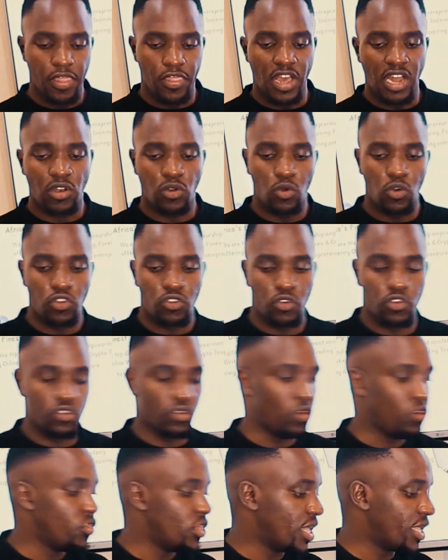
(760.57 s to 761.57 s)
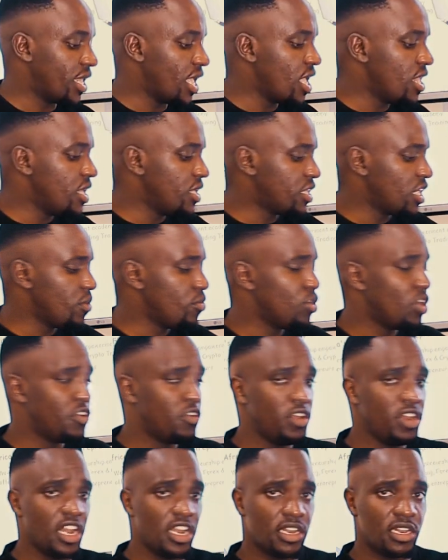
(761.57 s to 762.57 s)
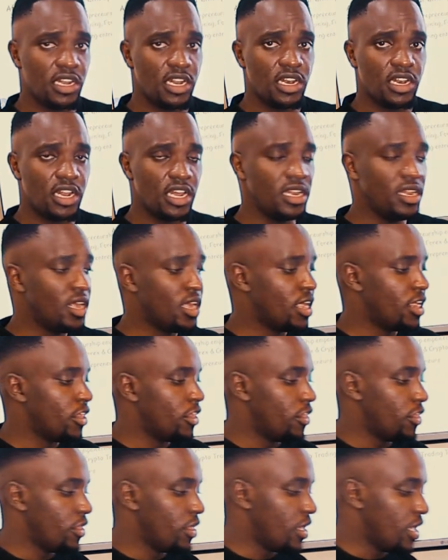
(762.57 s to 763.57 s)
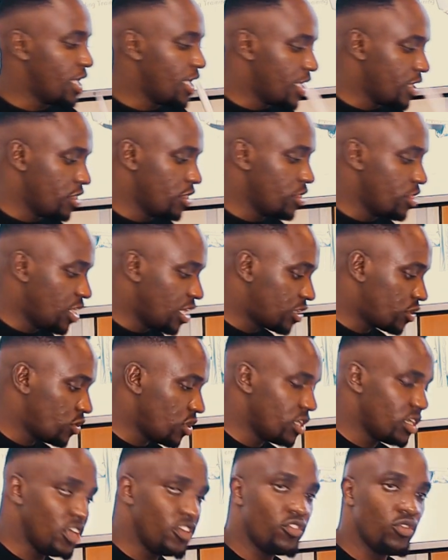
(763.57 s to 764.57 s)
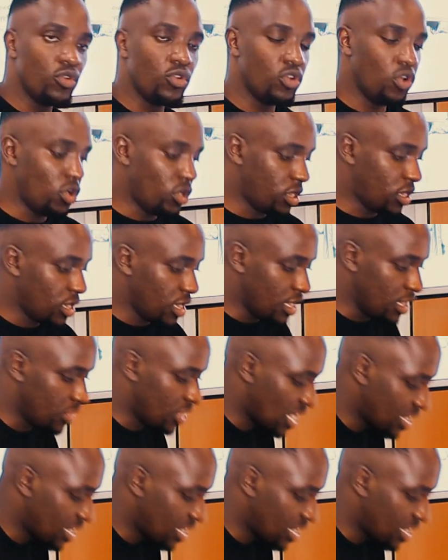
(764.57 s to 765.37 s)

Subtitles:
That goes to show you that anytime you're doing a trend line, the trend line should not,